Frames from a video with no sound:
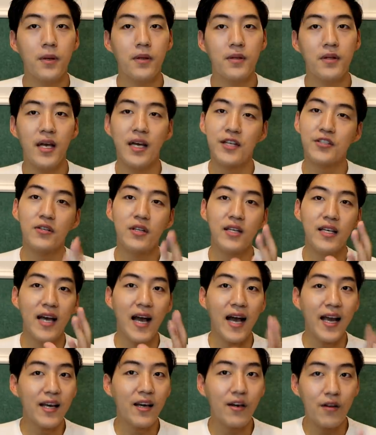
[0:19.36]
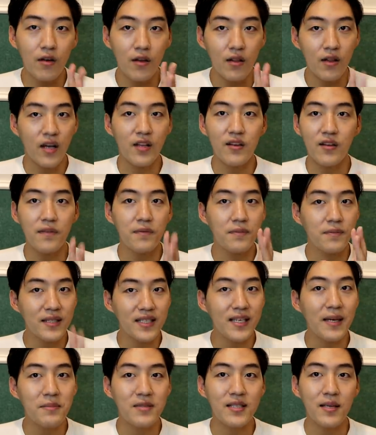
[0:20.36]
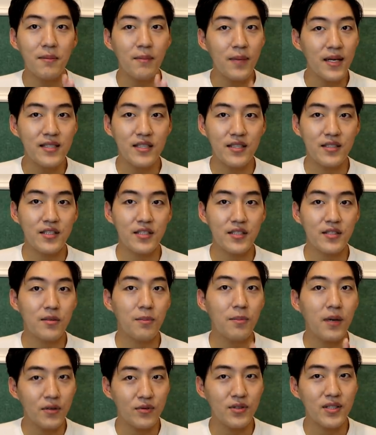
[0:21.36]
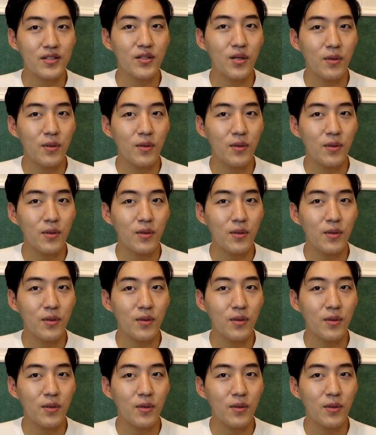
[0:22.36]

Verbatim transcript: But actually, I got a lot of DMs and messages about this